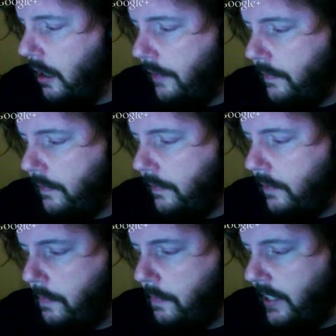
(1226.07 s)

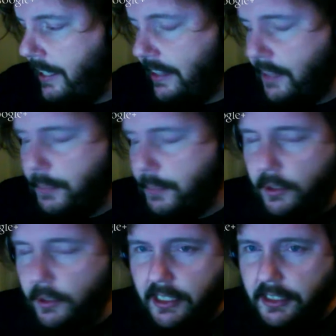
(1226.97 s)
you can get the
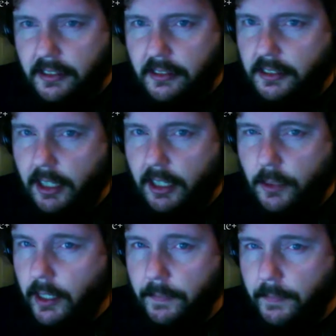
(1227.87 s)
booziness straight
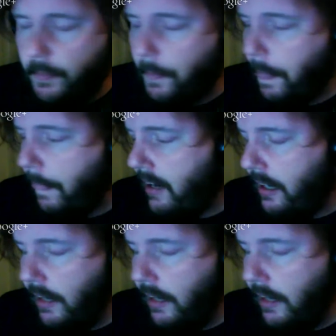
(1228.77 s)
away.
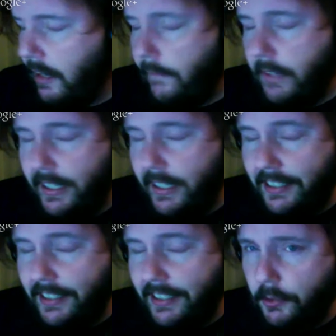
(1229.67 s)
Lovely and smooth
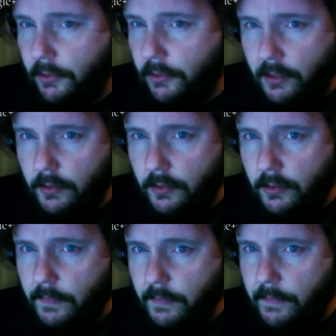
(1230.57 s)
though.
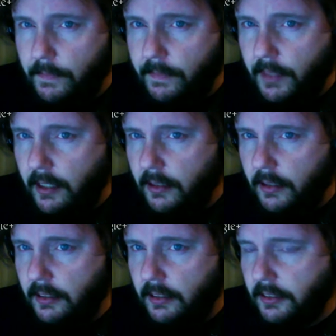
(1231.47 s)
Just
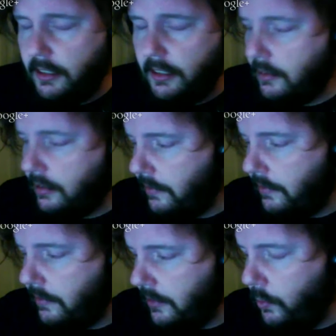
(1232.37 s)
kind of
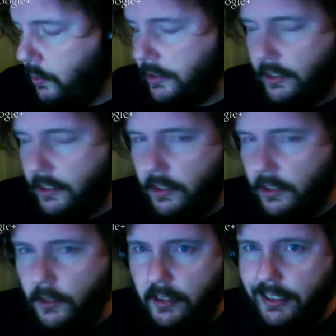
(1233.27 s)
oozes over
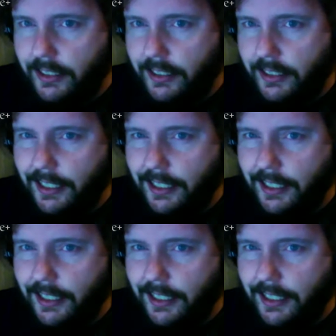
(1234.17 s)
your tongue.